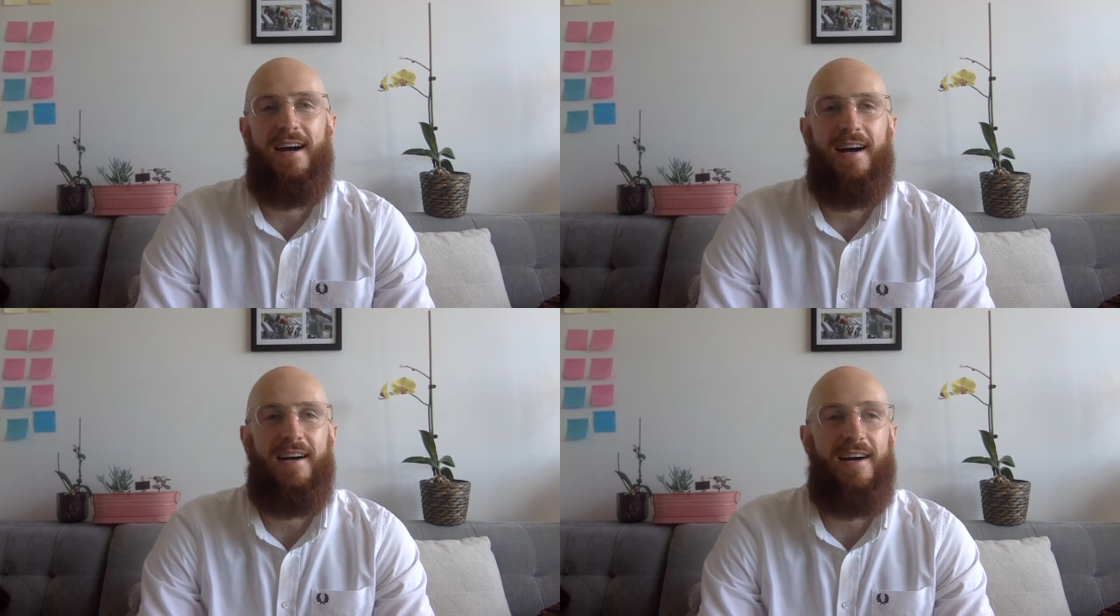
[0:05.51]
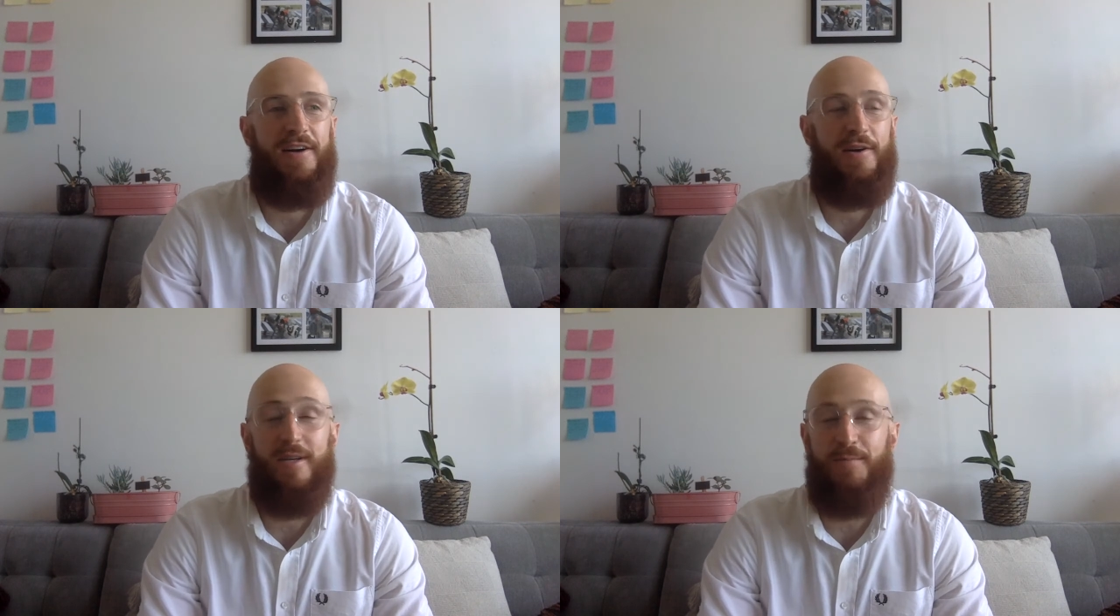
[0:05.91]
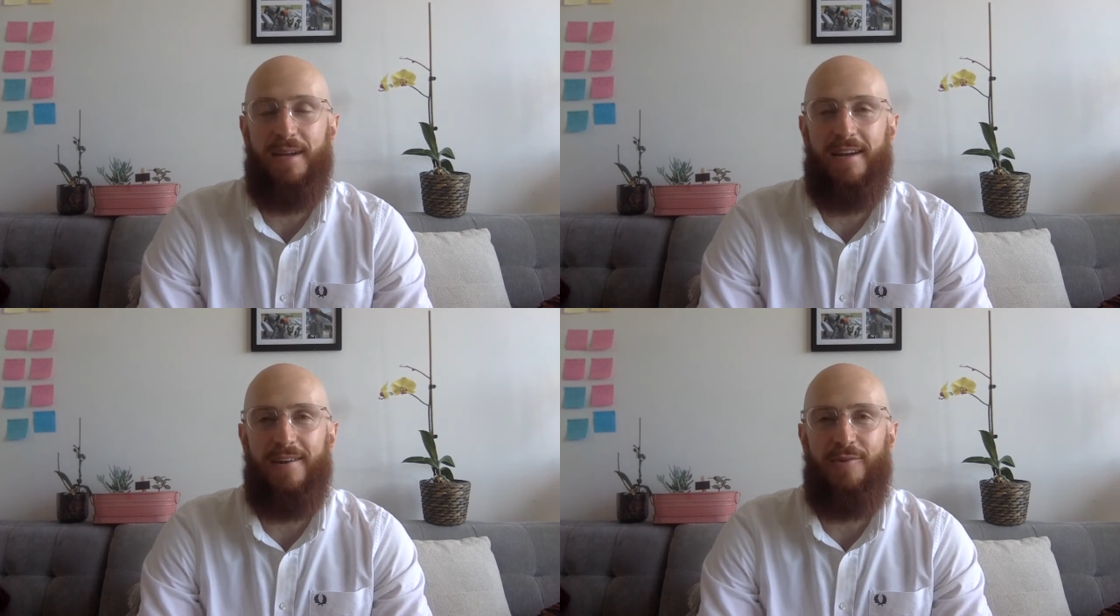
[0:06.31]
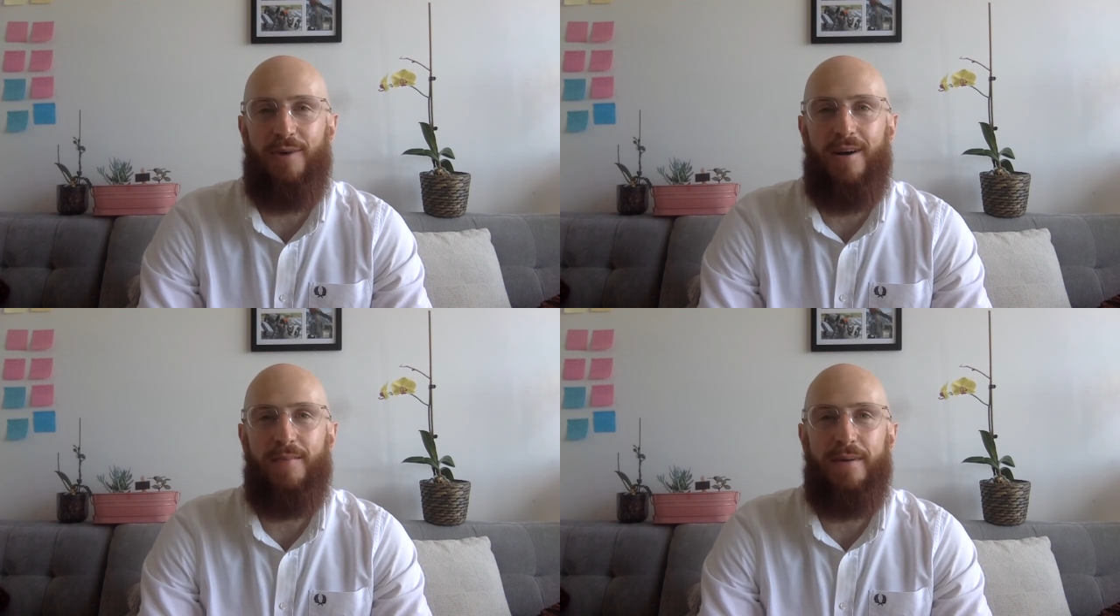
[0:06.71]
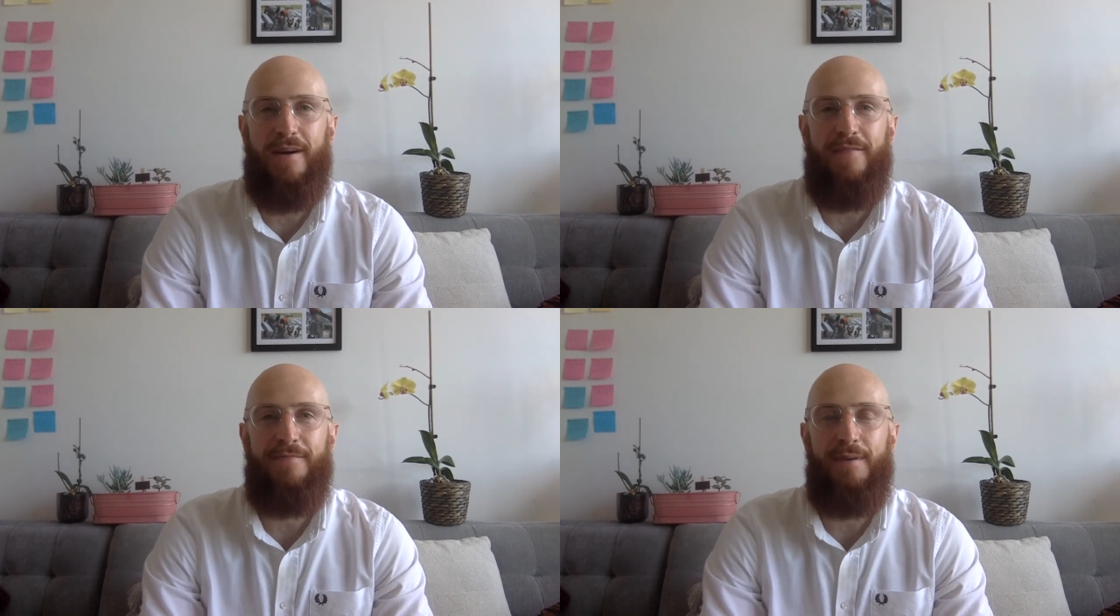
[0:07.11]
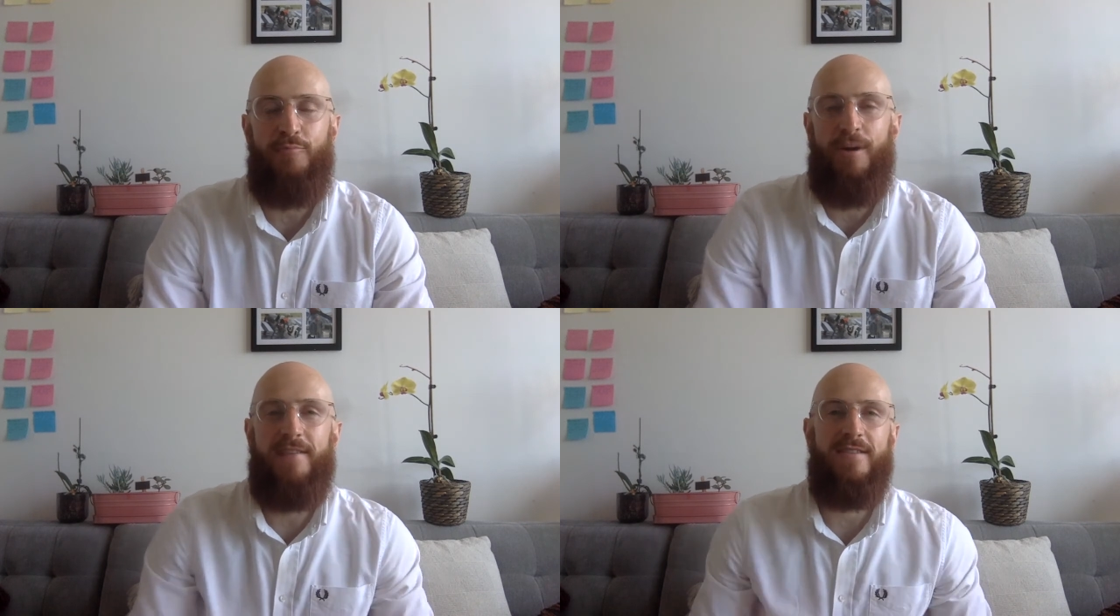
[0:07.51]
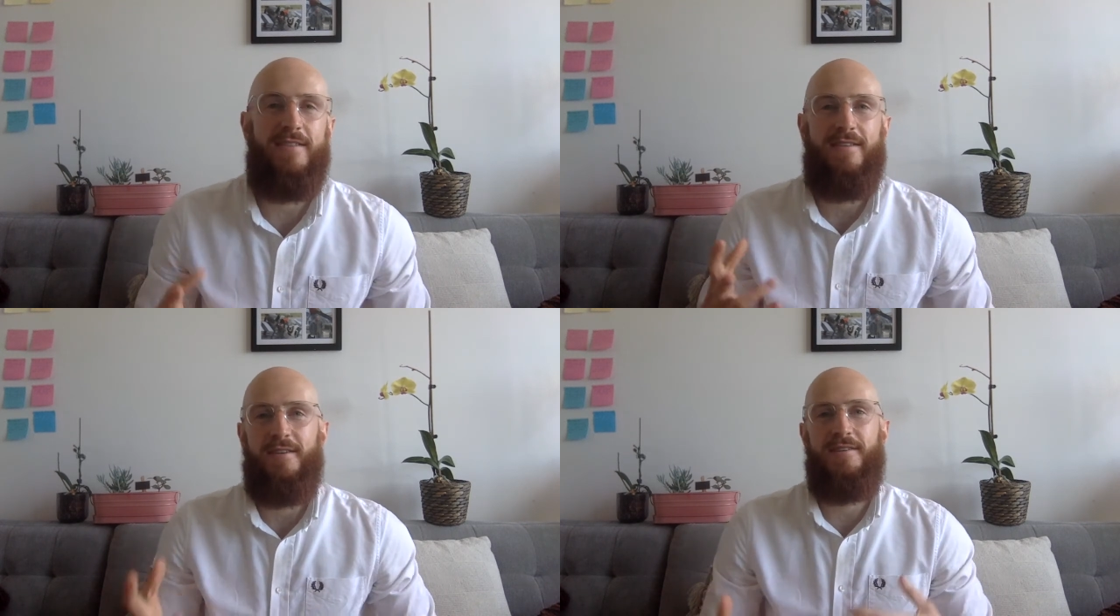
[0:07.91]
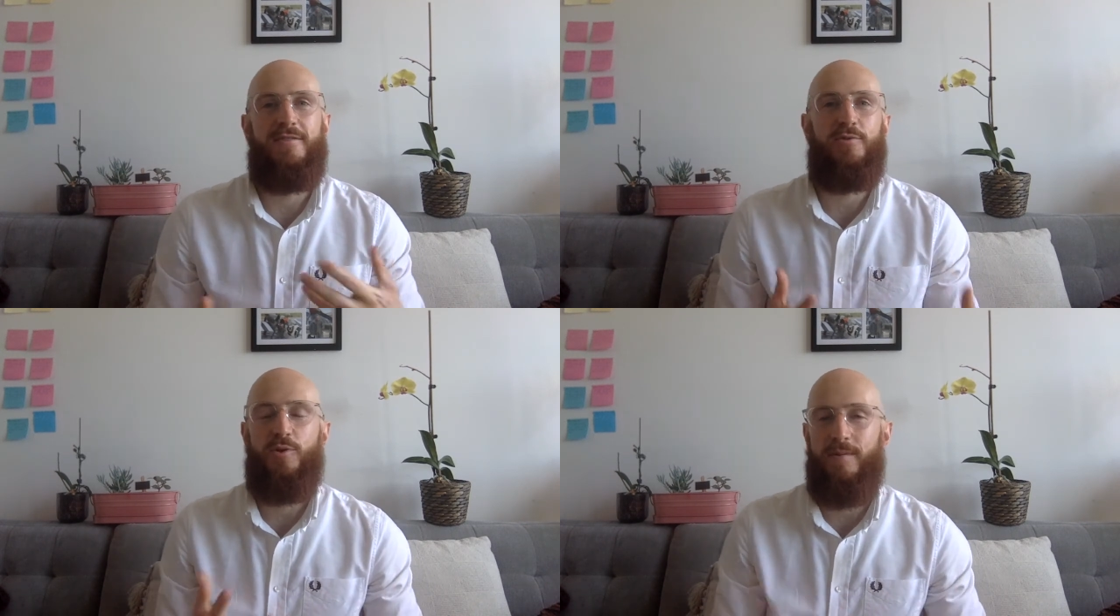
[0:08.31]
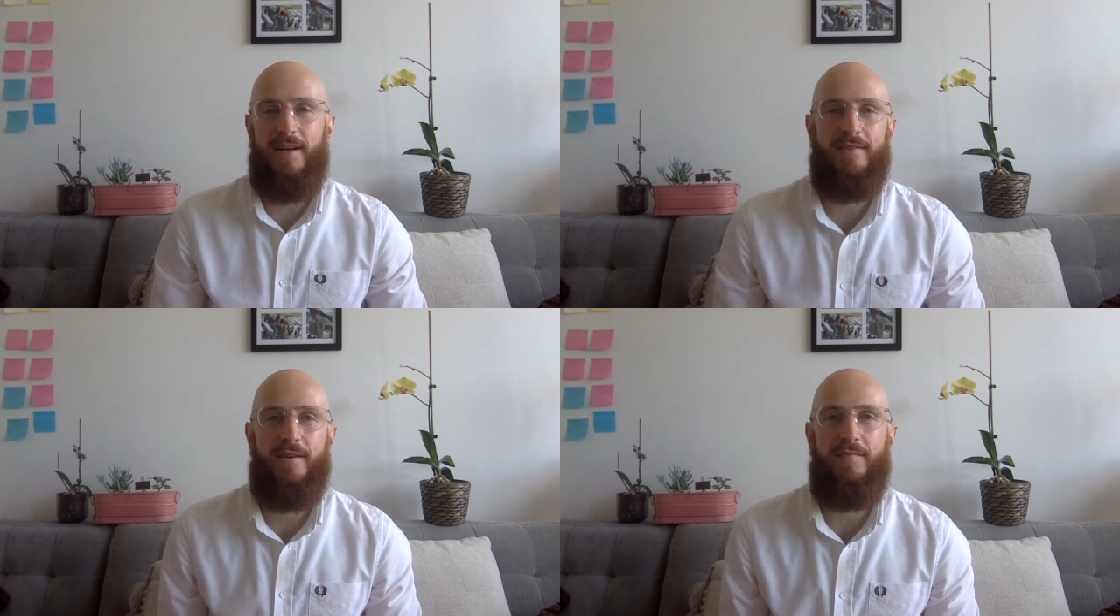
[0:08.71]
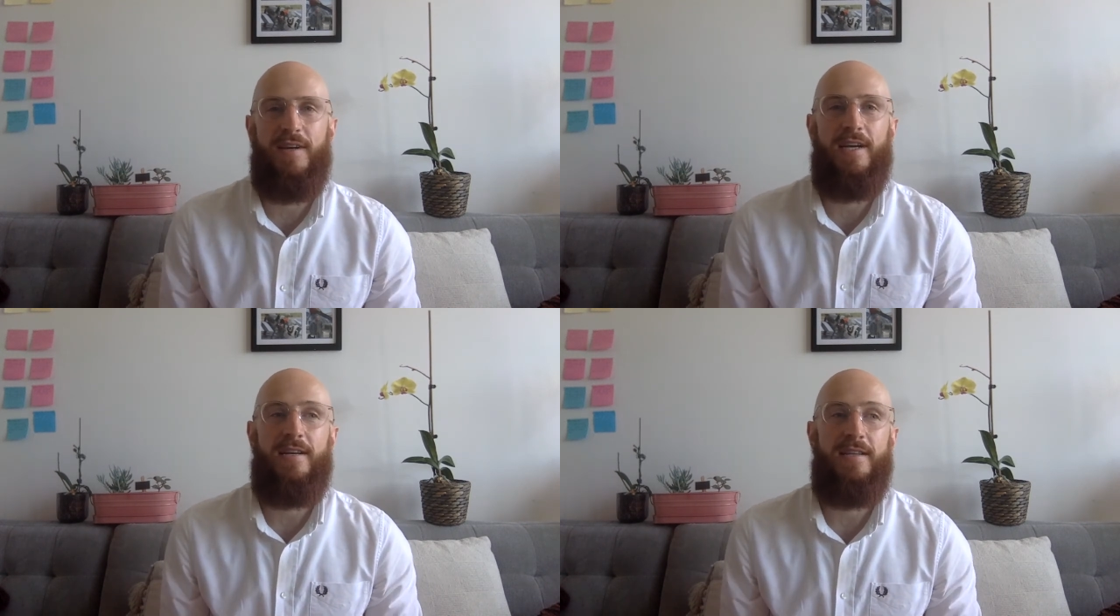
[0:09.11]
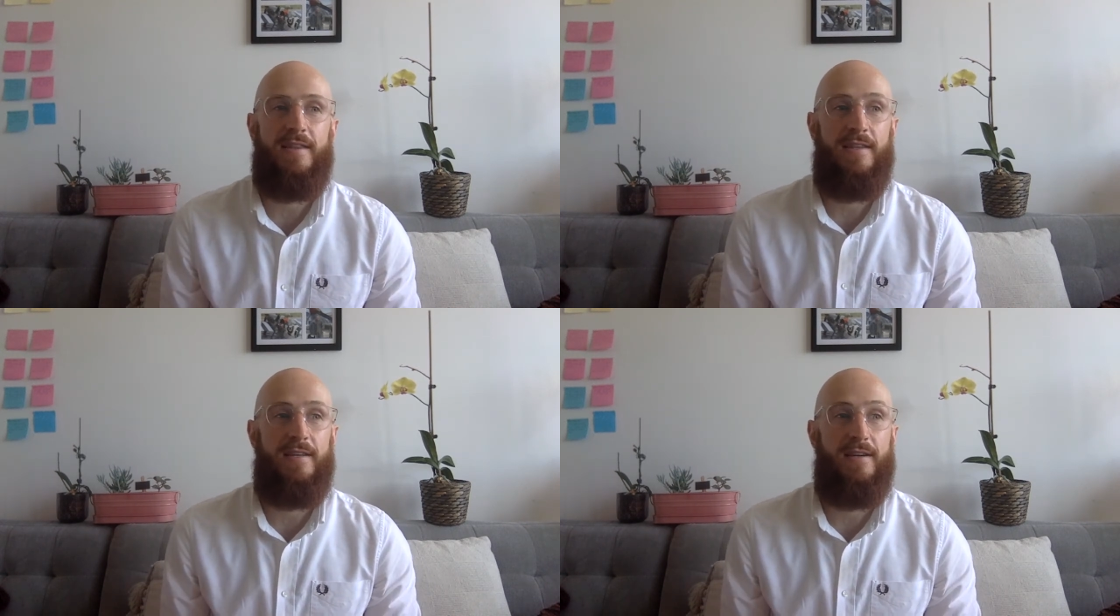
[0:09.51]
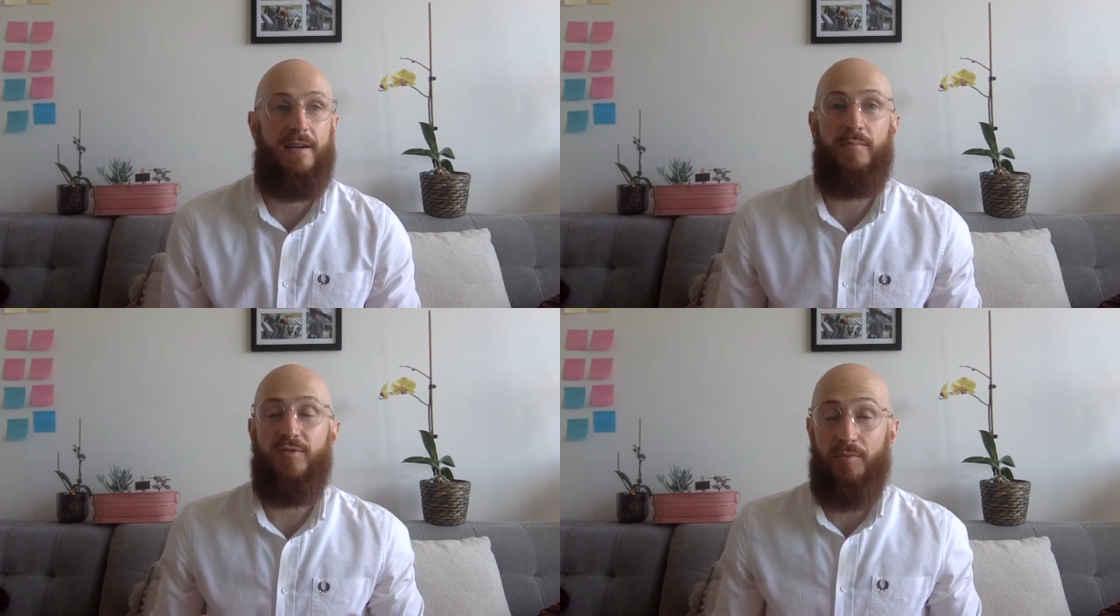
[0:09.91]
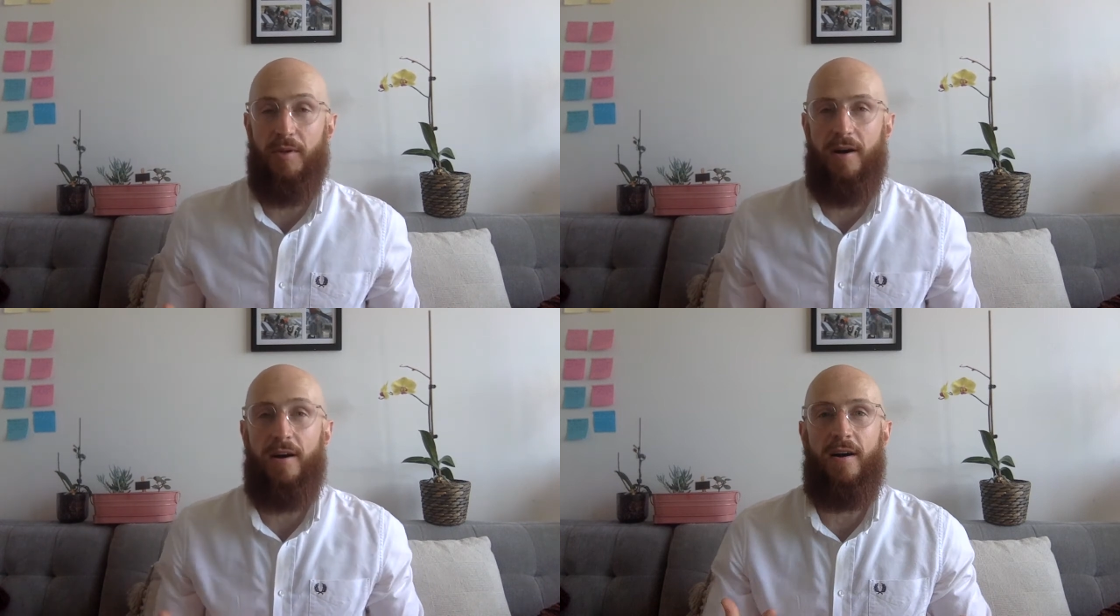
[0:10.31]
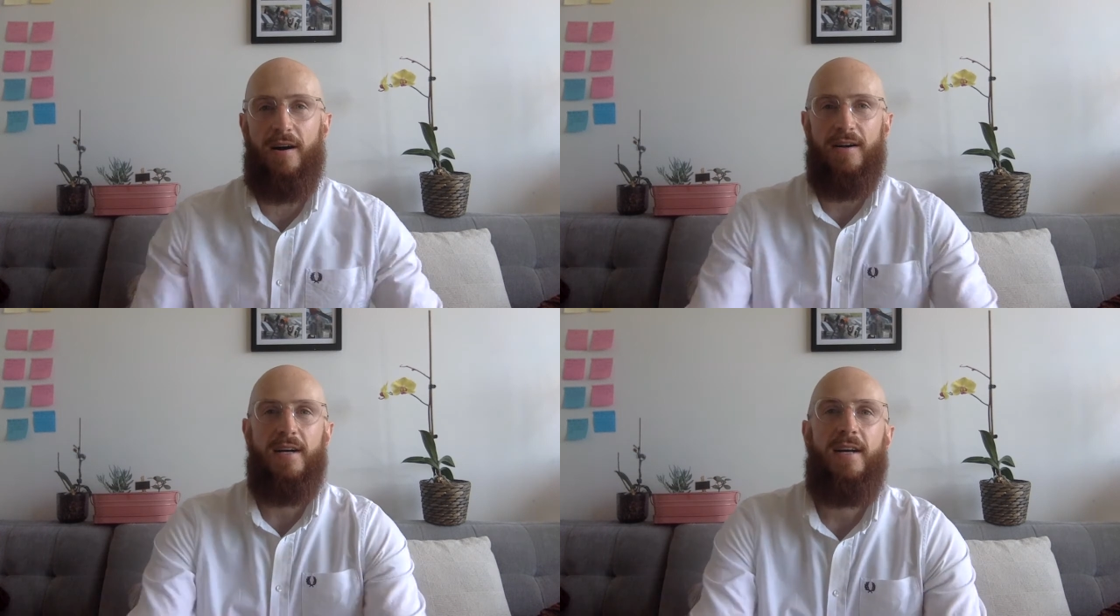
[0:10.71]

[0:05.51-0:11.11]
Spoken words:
I know it's been a little while, but I've been waiting to talk about something that comes from the heart.